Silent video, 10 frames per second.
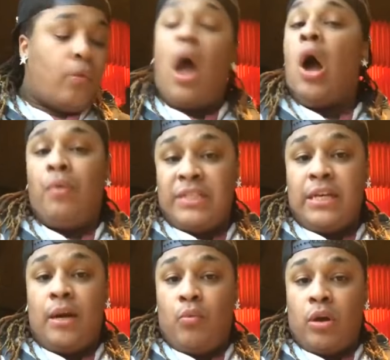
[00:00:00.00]
always
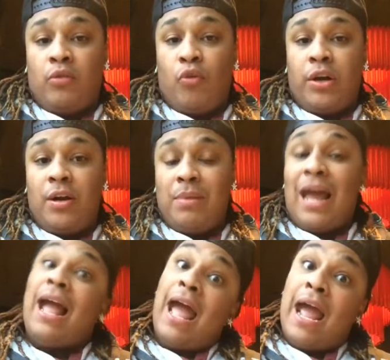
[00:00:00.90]
hit up World of Wonder and be
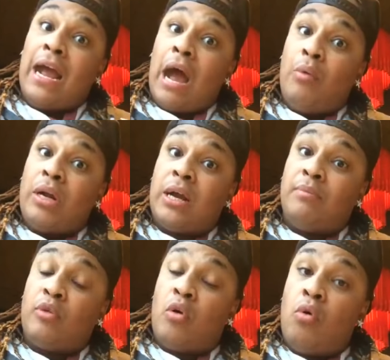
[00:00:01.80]
like, hey, I want to
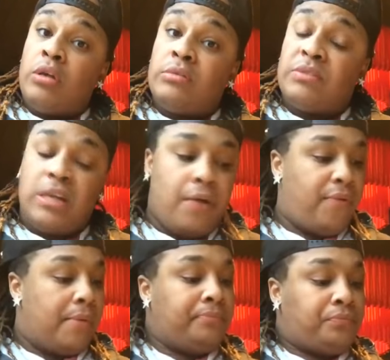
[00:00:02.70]
come record some stuff.
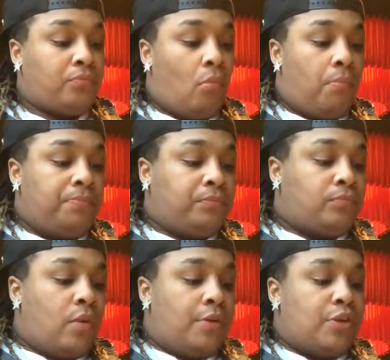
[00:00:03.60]

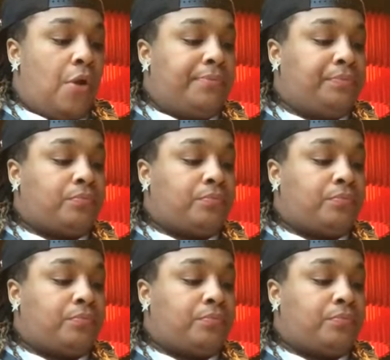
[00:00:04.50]
So,